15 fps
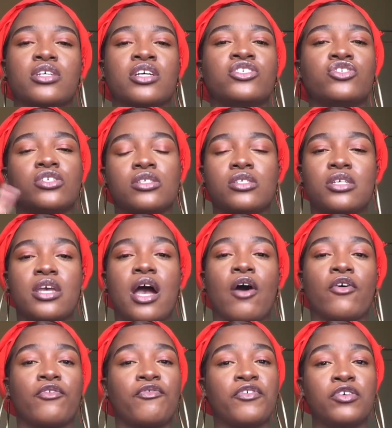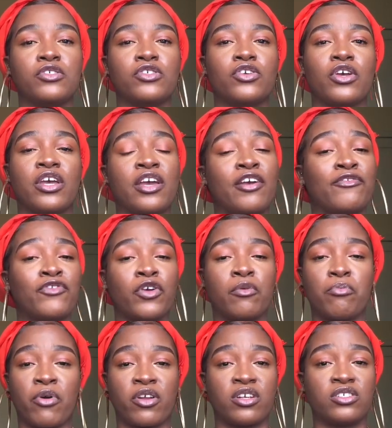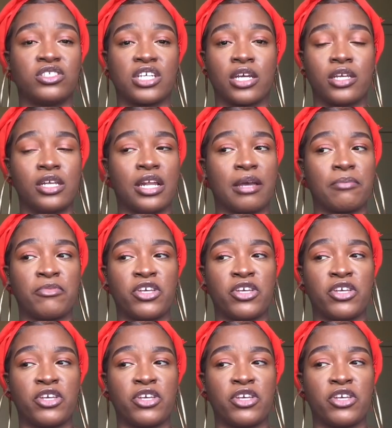and just see how it feels in your hair if you're a product junkie like me,